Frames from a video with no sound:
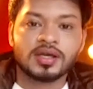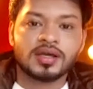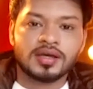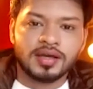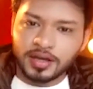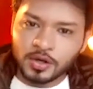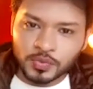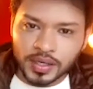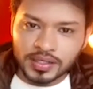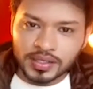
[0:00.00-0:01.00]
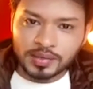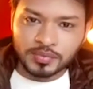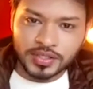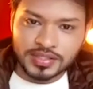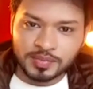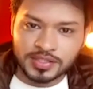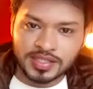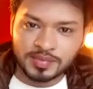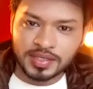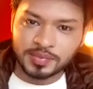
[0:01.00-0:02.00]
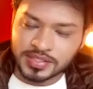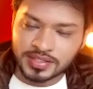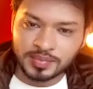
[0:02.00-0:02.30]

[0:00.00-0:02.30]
Hello and welcome to Desi Martini. My name is Sandeep.